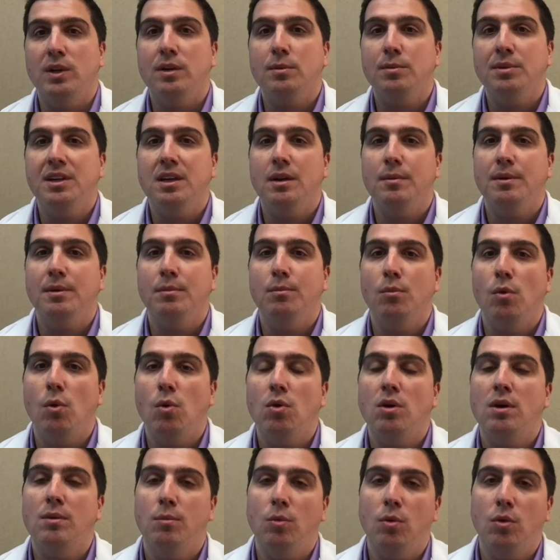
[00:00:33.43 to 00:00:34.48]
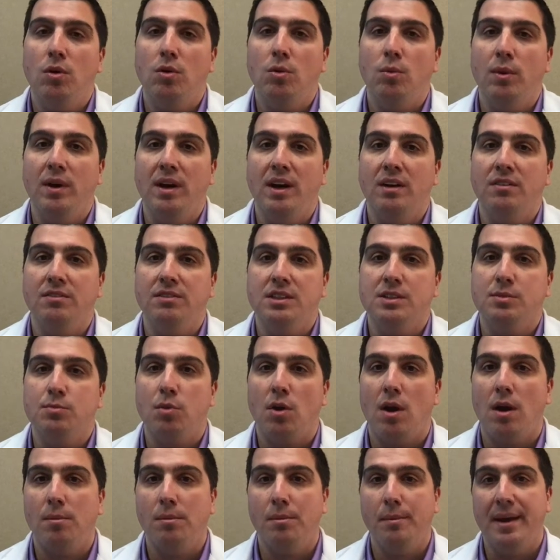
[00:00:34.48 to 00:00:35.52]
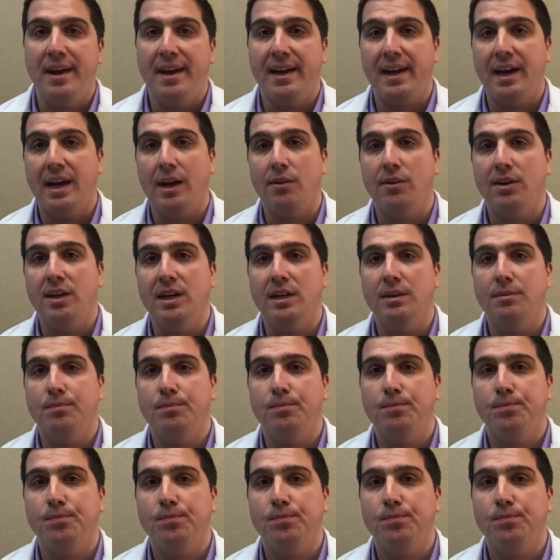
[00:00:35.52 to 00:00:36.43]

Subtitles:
are becoming more and more aware of this problematic area.